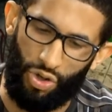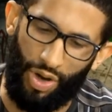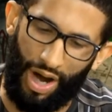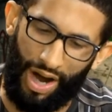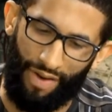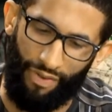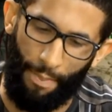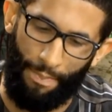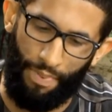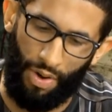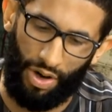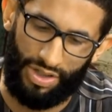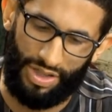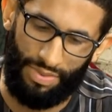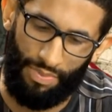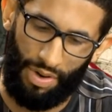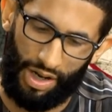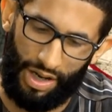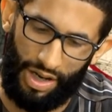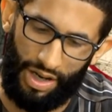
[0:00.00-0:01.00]
you have
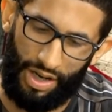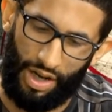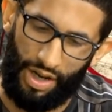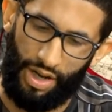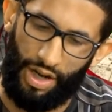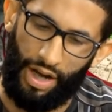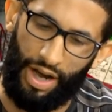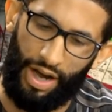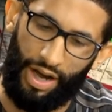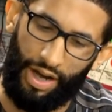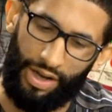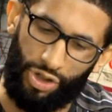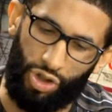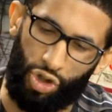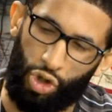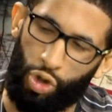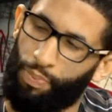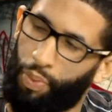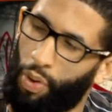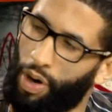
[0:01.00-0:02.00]
approximately uh,
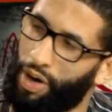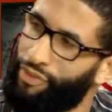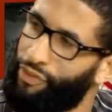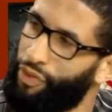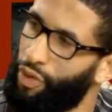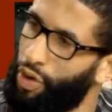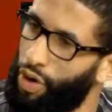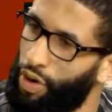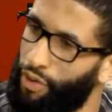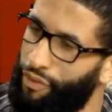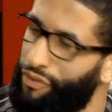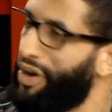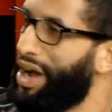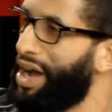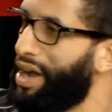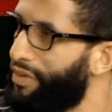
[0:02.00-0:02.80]
two point four five